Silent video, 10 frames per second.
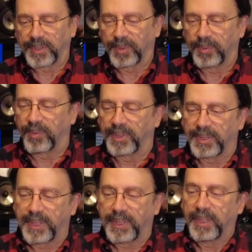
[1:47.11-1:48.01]
So you can
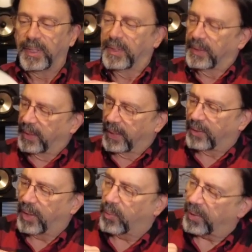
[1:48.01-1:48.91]
see, I don't
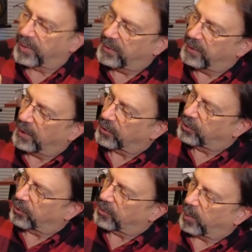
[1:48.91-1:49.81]
know how well the detail
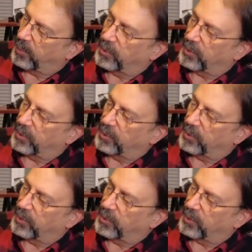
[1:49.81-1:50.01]
shows up,